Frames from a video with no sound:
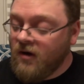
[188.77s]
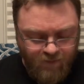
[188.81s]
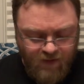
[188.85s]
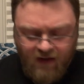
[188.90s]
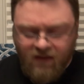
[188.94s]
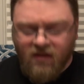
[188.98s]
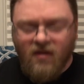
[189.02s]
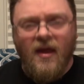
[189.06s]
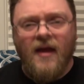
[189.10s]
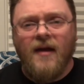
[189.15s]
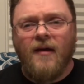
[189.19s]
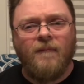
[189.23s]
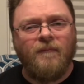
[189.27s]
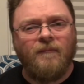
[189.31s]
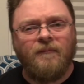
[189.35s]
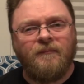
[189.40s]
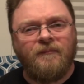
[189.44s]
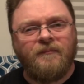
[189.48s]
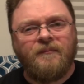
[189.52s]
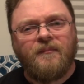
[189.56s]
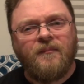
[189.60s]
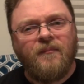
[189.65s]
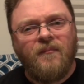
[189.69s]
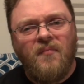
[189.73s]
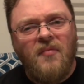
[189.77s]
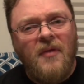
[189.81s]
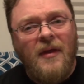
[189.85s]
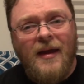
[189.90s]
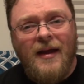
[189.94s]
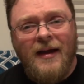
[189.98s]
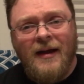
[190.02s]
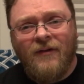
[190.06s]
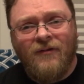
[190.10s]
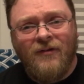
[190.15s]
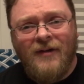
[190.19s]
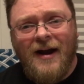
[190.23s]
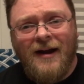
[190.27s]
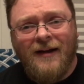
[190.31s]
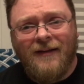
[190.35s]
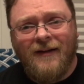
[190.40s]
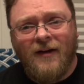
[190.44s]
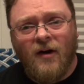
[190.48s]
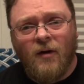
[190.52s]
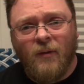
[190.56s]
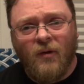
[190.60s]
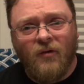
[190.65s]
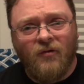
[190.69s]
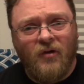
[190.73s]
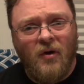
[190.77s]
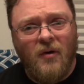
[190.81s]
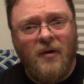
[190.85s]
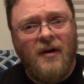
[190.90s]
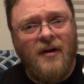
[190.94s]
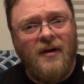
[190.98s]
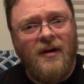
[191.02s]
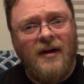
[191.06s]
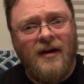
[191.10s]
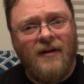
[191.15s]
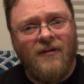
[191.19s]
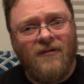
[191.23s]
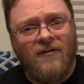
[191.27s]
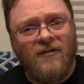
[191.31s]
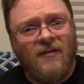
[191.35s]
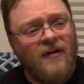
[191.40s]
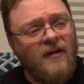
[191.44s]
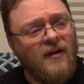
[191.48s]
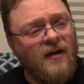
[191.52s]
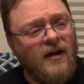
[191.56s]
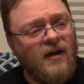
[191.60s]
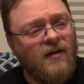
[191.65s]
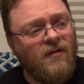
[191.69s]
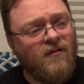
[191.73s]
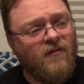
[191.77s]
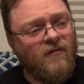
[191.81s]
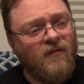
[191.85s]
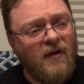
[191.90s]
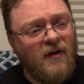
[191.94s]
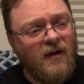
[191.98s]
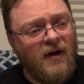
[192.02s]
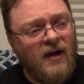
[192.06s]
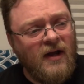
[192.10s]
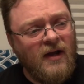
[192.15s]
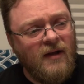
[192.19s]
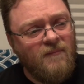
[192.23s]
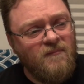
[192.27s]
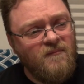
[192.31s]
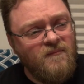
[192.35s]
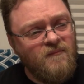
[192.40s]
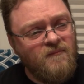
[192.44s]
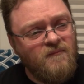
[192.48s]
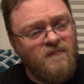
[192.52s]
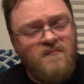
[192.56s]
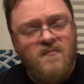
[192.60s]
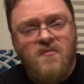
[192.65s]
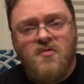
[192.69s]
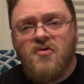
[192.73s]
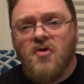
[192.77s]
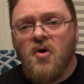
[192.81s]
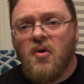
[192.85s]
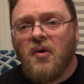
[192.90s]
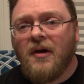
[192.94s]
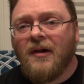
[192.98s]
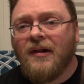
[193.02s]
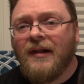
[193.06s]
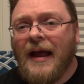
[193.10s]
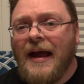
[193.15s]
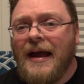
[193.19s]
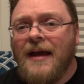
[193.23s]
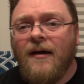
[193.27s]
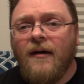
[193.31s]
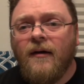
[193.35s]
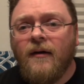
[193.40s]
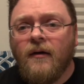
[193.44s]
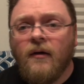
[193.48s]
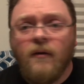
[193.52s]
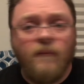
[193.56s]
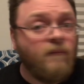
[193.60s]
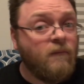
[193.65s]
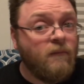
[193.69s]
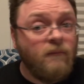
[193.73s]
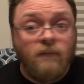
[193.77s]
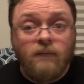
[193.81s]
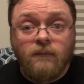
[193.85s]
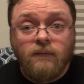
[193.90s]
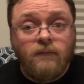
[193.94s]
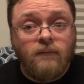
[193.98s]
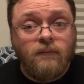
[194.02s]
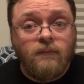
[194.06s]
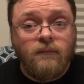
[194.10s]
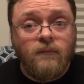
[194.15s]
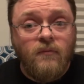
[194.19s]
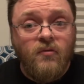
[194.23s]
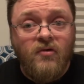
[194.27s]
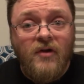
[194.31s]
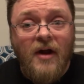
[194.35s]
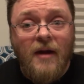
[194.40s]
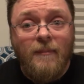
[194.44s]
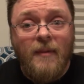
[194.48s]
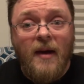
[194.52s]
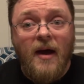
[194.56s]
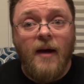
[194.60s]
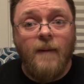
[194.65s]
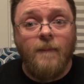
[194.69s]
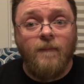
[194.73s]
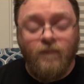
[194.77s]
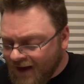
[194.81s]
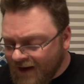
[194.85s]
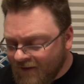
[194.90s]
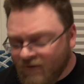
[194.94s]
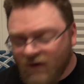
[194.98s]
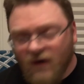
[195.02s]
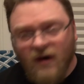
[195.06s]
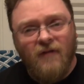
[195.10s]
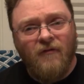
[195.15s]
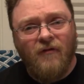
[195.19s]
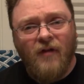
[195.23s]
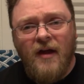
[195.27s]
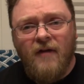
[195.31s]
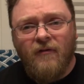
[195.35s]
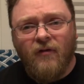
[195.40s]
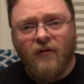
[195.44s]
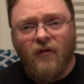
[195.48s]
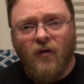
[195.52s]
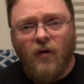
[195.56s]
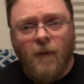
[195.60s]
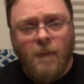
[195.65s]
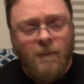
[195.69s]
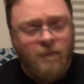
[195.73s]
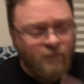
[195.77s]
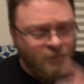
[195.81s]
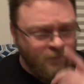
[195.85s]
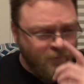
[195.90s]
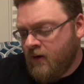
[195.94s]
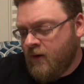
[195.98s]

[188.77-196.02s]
It's like, it's not a terrible soda, it's, it's very soda-like. It's not bad, very flavorful.